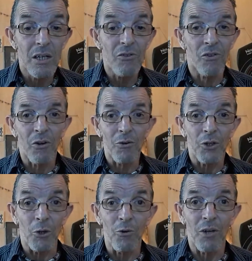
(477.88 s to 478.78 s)
to not
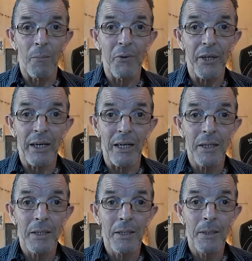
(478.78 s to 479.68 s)
do something.
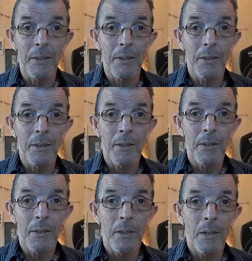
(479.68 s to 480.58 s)

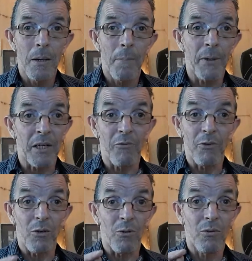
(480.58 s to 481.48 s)
But if
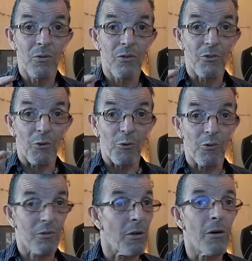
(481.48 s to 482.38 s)
you just
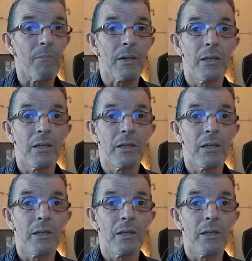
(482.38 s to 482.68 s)
stop,